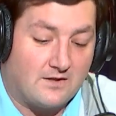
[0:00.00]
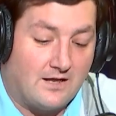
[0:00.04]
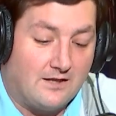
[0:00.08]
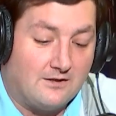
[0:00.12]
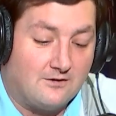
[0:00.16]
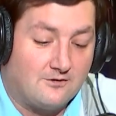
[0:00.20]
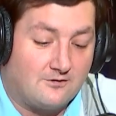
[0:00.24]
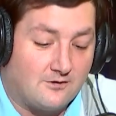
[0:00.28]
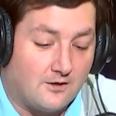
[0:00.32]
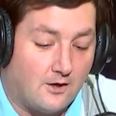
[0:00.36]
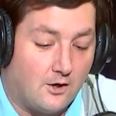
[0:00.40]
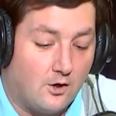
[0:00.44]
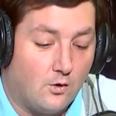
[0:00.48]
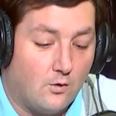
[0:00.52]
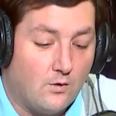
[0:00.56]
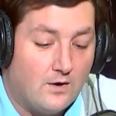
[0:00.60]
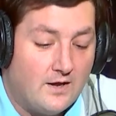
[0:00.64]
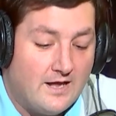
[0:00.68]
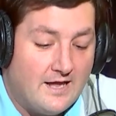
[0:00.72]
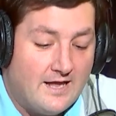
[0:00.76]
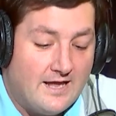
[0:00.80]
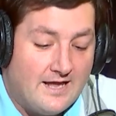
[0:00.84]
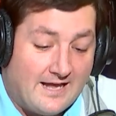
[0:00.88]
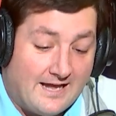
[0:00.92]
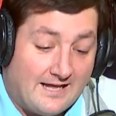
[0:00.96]
And so
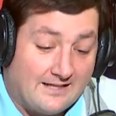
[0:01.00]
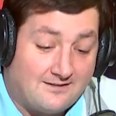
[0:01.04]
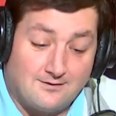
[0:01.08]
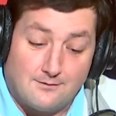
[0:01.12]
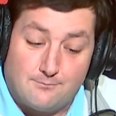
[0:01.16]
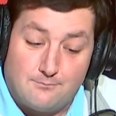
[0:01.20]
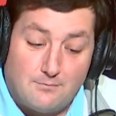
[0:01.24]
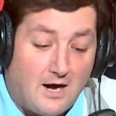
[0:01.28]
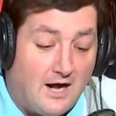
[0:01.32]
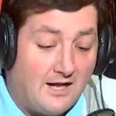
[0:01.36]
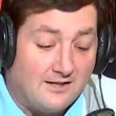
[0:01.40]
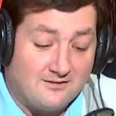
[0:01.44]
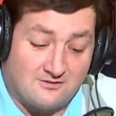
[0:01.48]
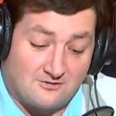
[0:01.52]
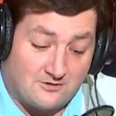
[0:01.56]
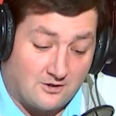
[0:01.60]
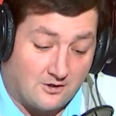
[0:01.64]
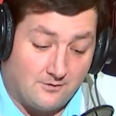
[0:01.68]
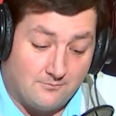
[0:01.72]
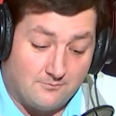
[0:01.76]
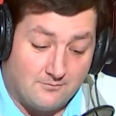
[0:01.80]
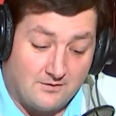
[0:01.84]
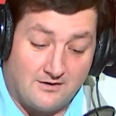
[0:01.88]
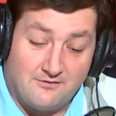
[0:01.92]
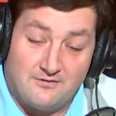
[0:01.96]
it's a
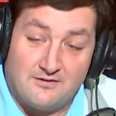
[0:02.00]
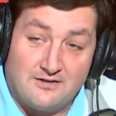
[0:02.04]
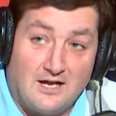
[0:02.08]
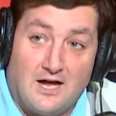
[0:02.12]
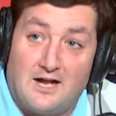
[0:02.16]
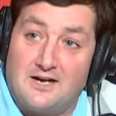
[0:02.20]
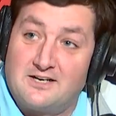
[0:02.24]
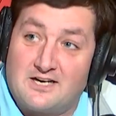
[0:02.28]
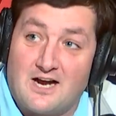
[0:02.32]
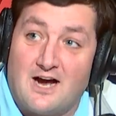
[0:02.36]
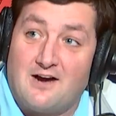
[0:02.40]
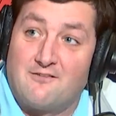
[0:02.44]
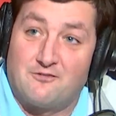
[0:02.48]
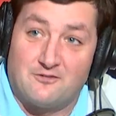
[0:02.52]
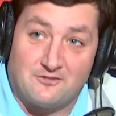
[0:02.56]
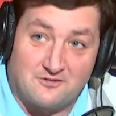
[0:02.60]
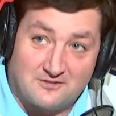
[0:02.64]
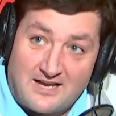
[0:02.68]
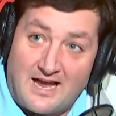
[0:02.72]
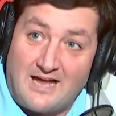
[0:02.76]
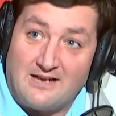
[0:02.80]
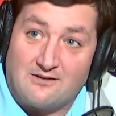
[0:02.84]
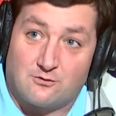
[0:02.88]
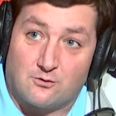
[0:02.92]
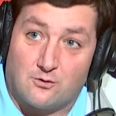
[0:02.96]
monster of a non-conference
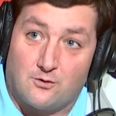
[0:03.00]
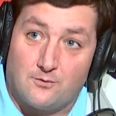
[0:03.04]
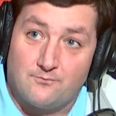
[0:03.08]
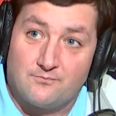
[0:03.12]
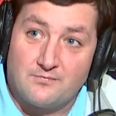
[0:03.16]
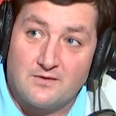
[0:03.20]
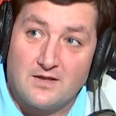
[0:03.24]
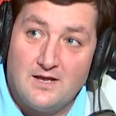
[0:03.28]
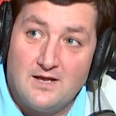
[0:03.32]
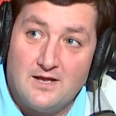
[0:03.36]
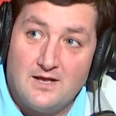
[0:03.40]
schedule,